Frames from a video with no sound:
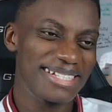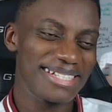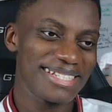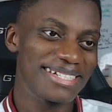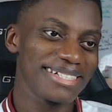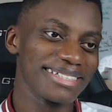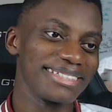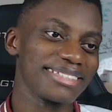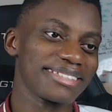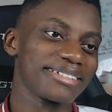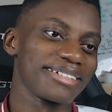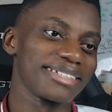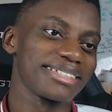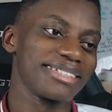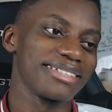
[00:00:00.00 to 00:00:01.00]
Douglas
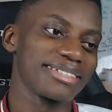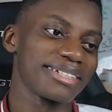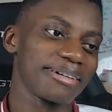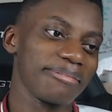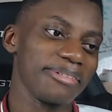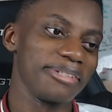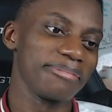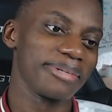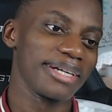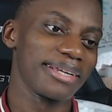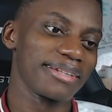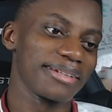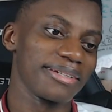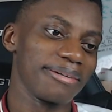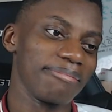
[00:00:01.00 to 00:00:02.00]
Costa's coming to my
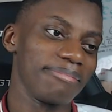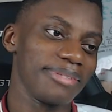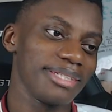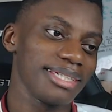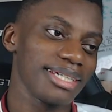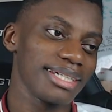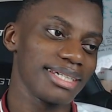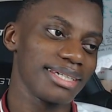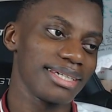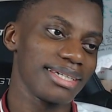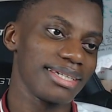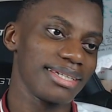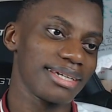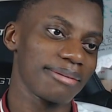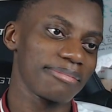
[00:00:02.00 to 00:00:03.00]
club.
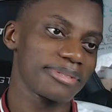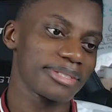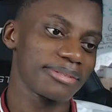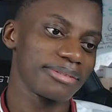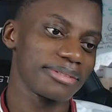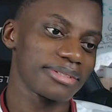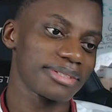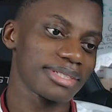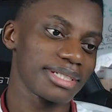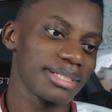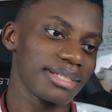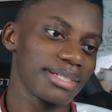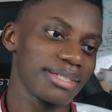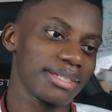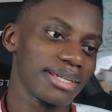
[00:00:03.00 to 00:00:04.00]
Yay! I'm so
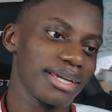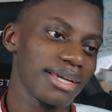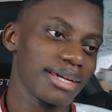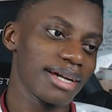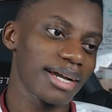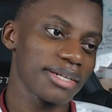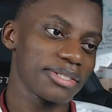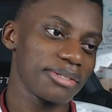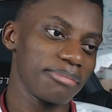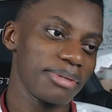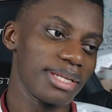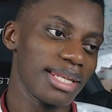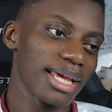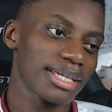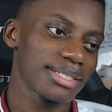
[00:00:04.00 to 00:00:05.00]
excited. I should be
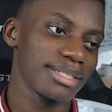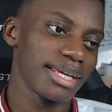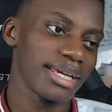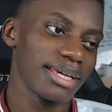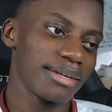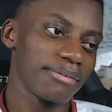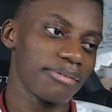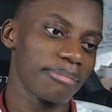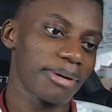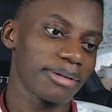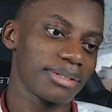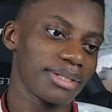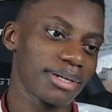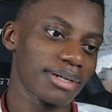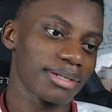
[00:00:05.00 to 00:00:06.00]
less negative
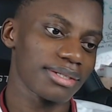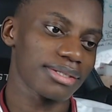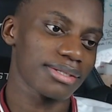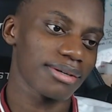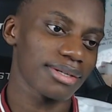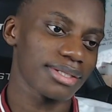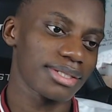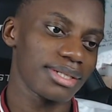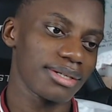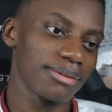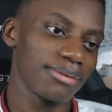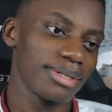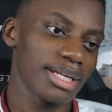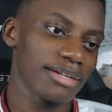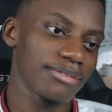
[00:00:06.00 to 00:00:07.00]
about Douglas Costa,
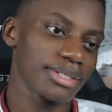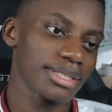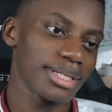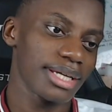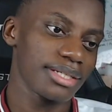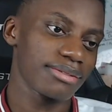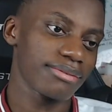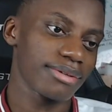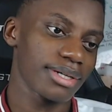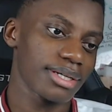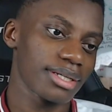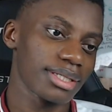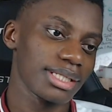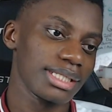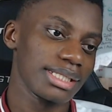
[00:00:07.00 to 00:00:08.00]
who never stays fit.
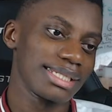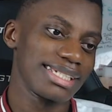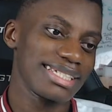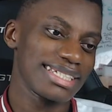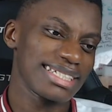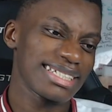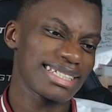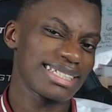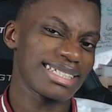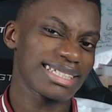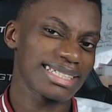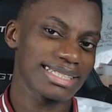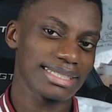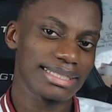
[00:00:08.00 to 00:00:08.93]
Yeah.